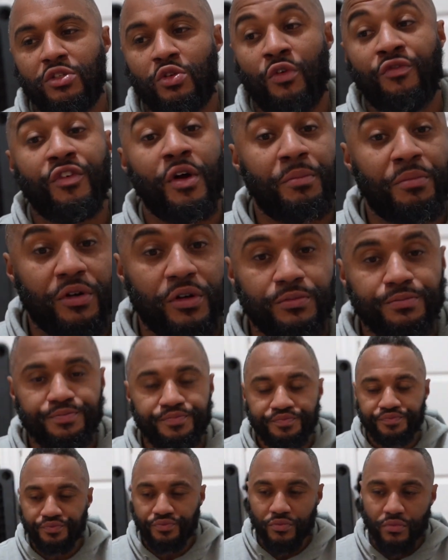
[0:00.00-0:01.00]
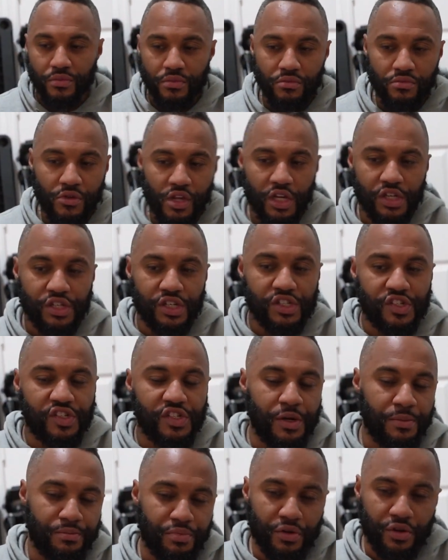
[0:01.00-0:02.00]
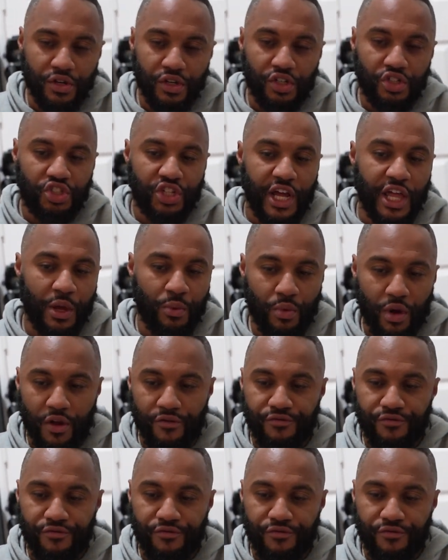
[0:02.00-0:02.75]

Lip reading: November, December, January,